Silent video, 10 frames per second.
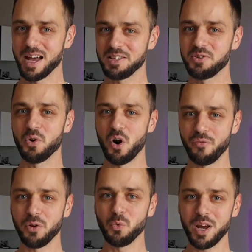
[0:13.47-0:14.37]
as you
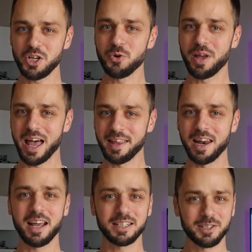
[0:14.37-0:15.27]
often wish you had
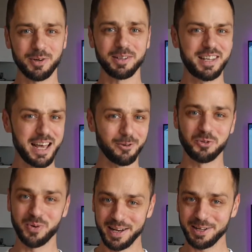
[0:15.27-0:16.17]
that extra 10
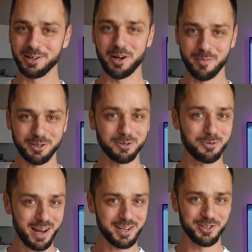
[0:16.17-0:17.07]
or 20
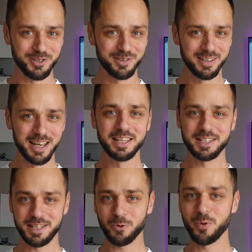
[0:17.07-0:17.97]
kilometers range.
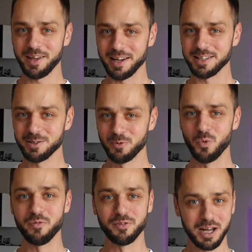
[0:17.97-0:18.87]
Stick with us,
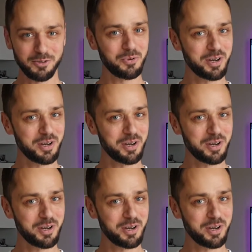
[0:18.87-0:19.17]
we've got you